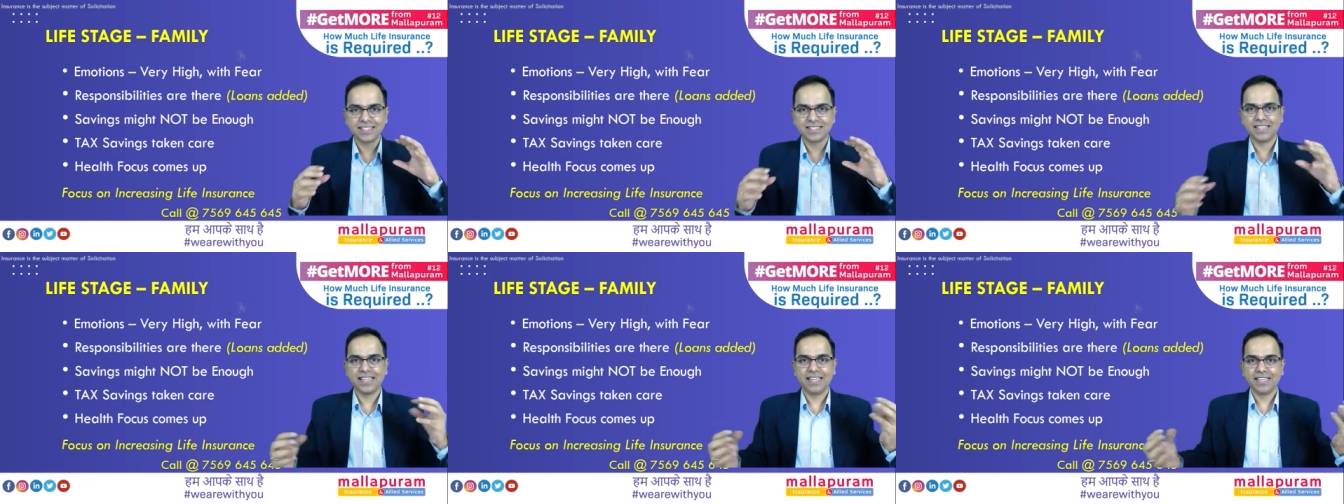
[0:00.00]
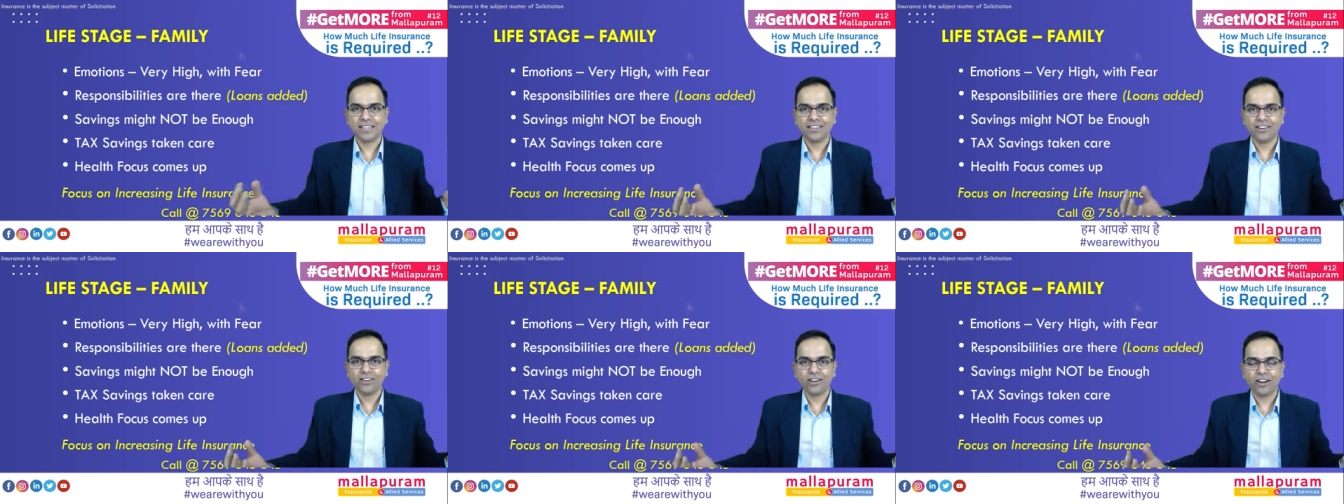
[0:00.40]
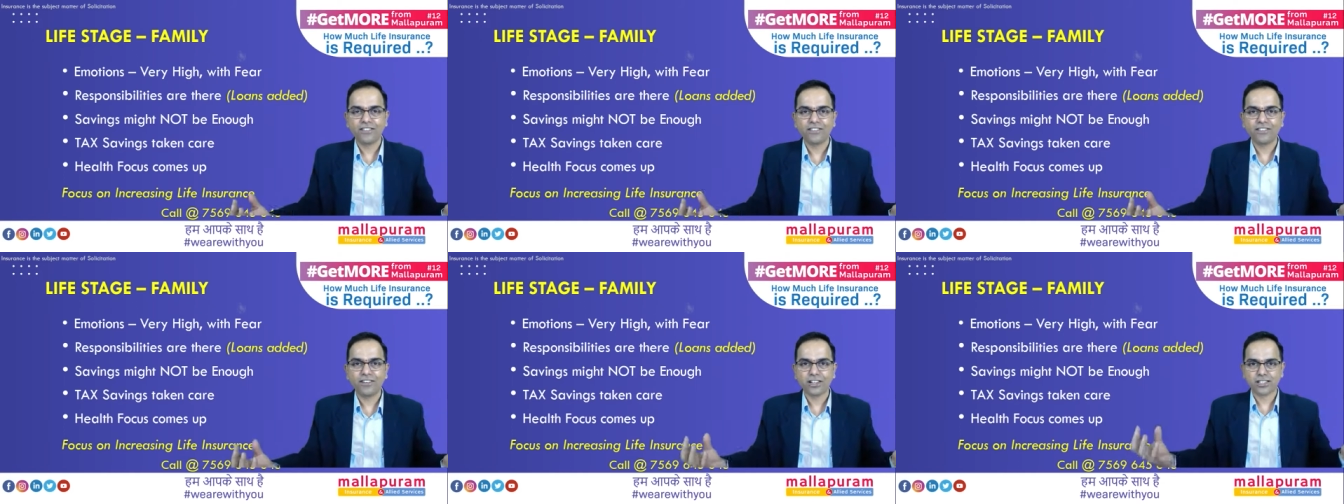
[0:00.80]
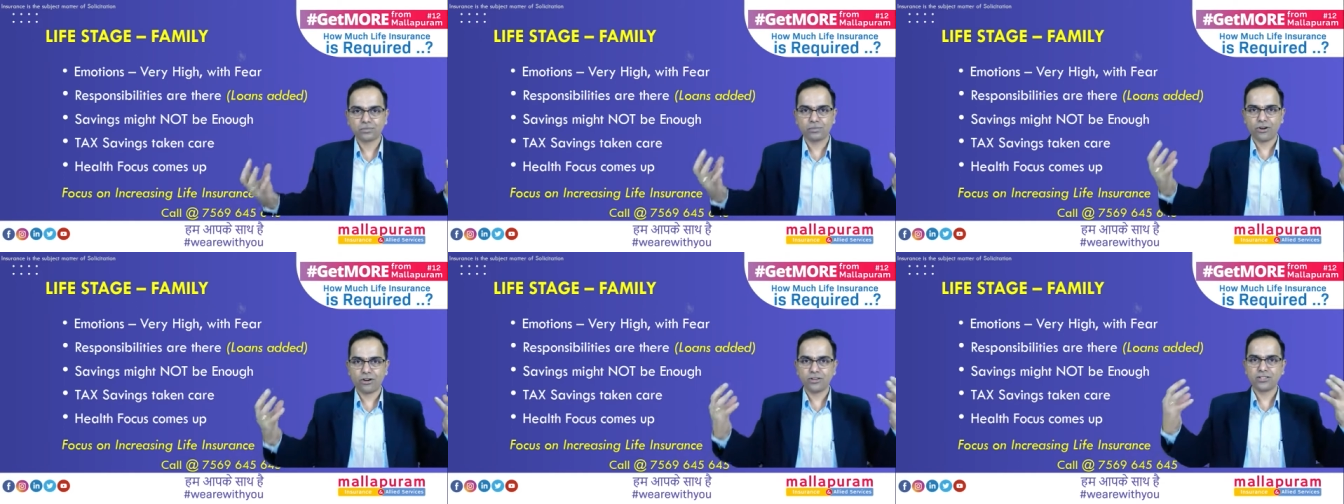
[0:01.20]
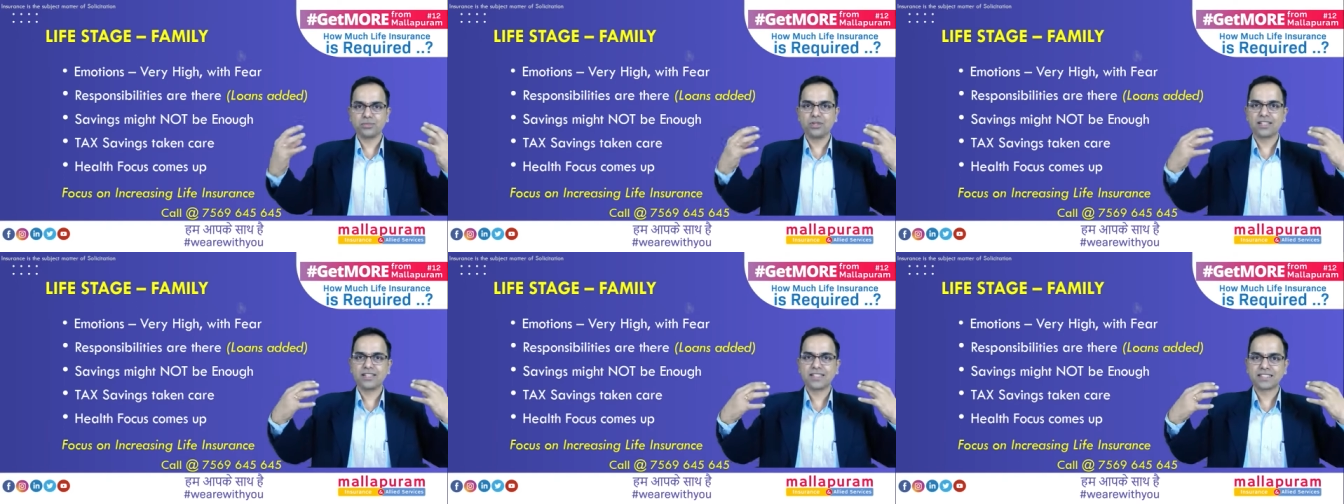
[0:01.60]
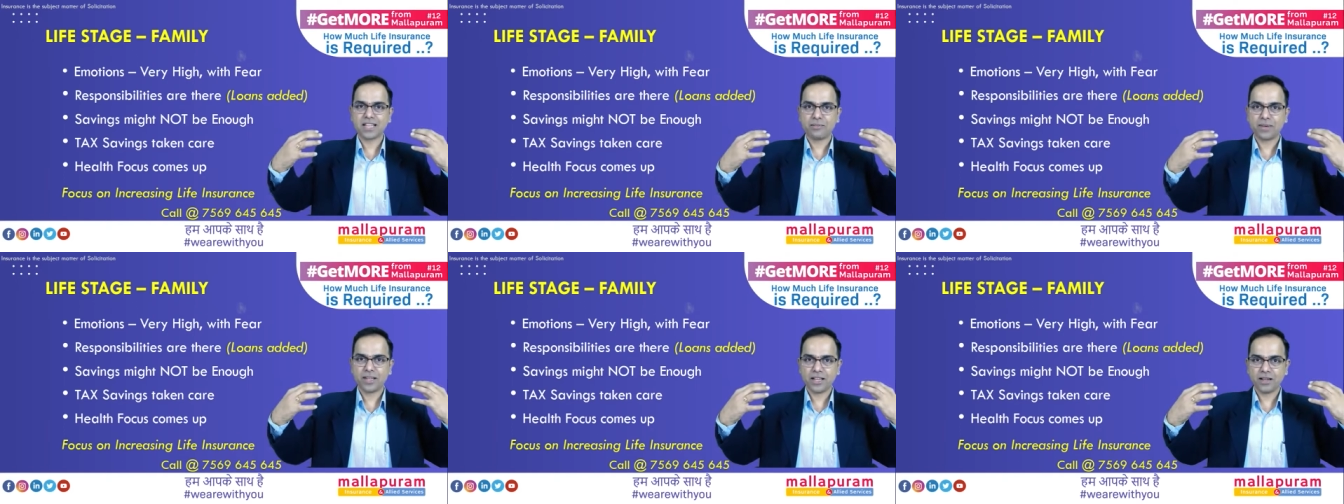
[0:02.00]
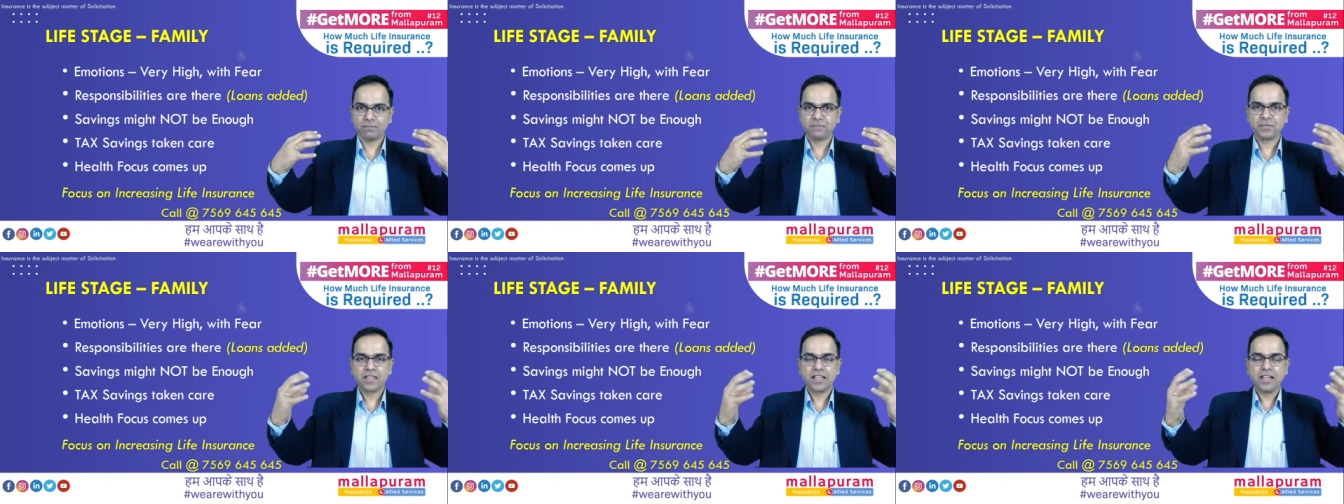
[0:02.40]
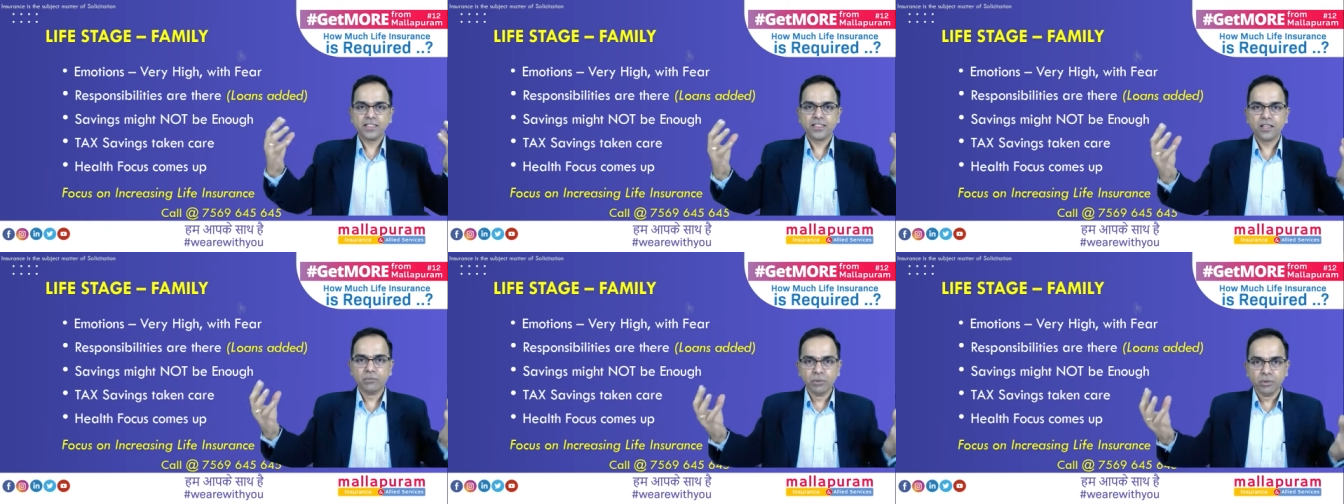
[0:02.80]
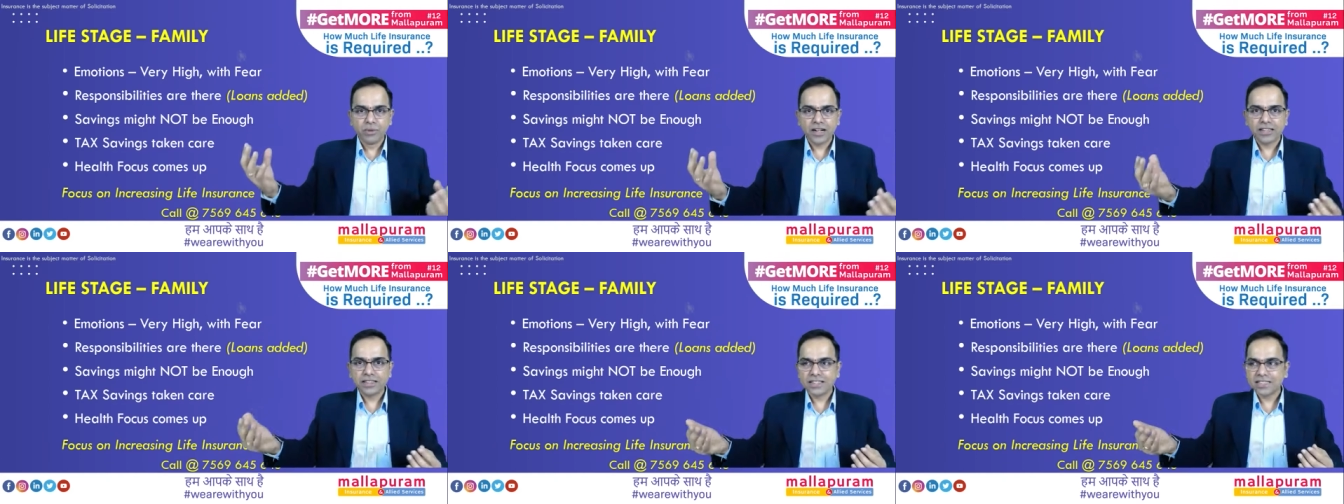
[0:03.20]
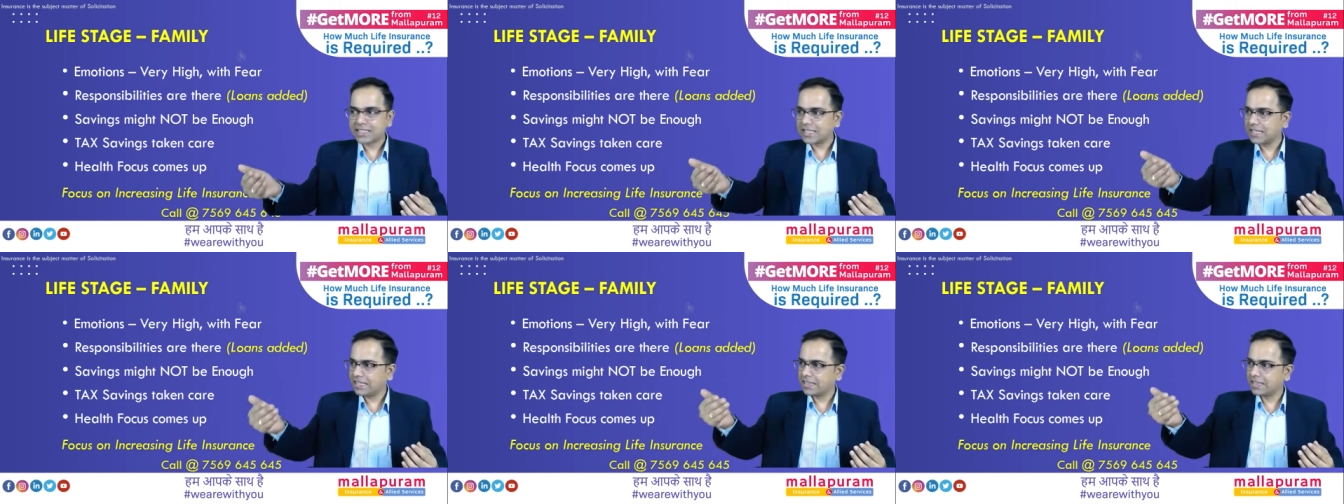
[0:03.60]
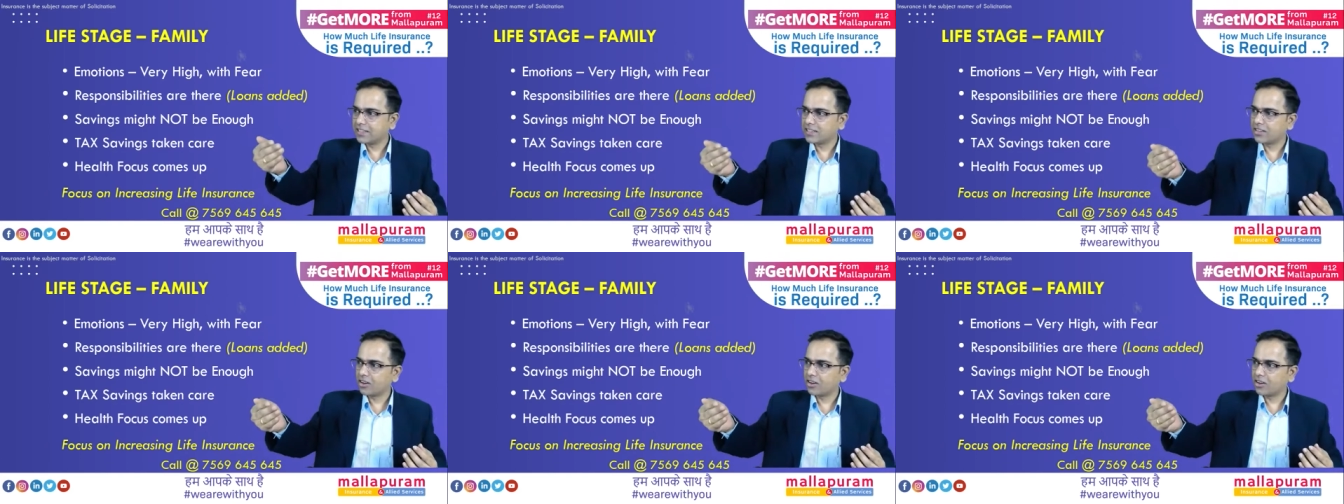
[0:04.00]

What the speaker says: there are a lot of responsibilities coming up, the moment they see there is a lot